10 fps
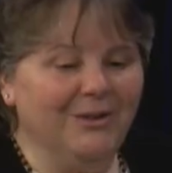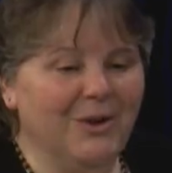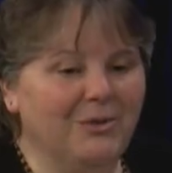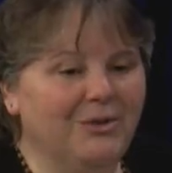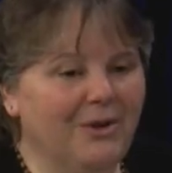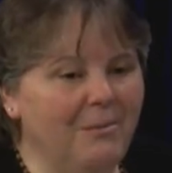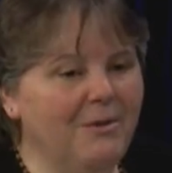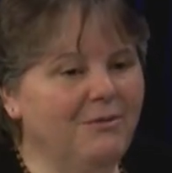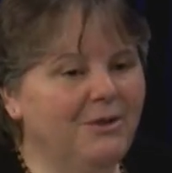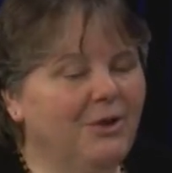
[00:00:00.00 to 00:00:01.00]
So some
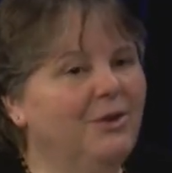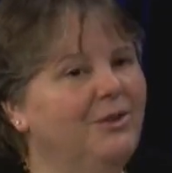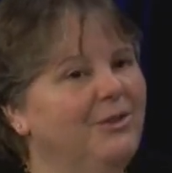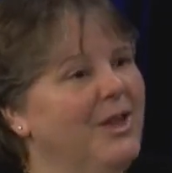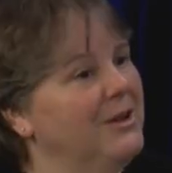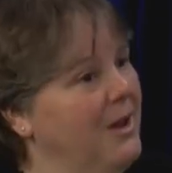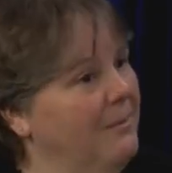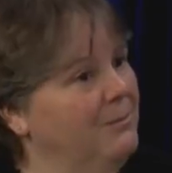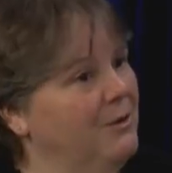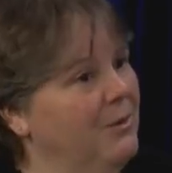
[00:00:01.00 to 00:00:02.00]
of the turtles that
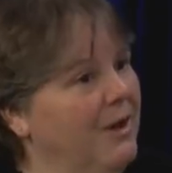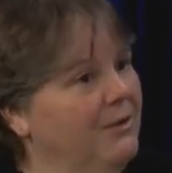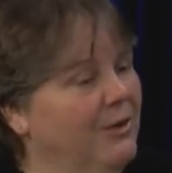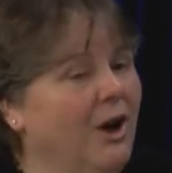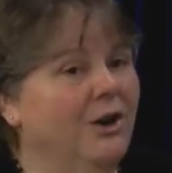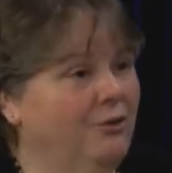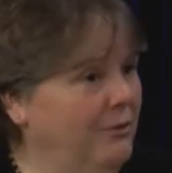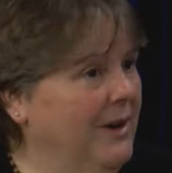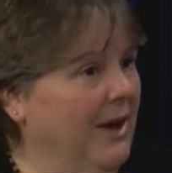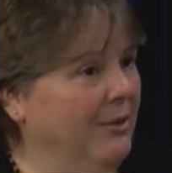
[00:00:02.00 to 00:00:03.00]
come to us are
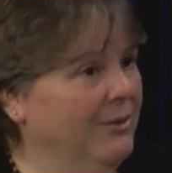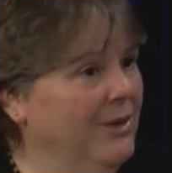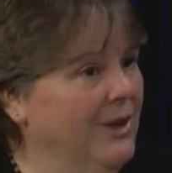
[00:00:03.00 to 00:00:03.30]
juveniles.